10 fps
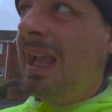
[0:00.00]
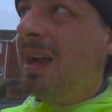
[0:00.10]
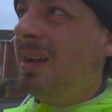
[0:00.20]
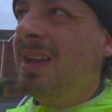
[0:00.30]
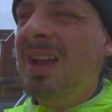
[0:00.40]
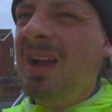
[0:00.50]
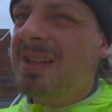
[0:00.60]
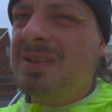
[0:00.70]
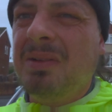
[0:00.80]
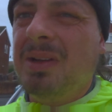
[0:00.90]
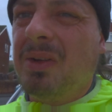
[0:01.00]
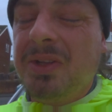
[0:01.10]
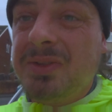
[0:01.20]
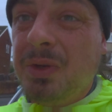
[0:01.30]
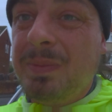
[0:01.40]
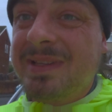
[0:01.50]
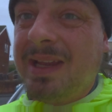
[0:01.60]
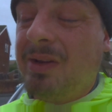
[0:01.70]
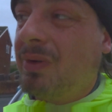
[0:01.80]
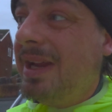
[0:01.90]
Ah, it's only like a
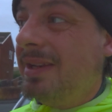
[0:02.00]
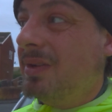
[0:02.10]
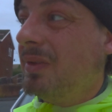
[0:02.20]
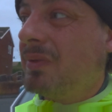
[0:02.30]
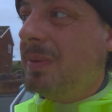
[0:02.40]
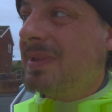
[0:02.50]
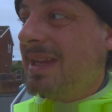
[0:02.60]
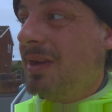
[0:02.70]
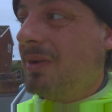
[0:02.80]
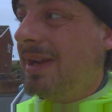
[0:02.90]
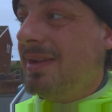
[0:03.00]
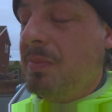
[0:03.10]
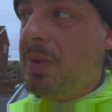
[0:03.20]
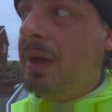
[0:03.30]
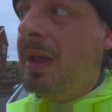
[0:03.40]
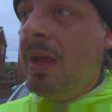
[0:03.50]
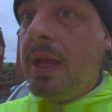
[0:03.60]
2% gradient, 3% gradient, but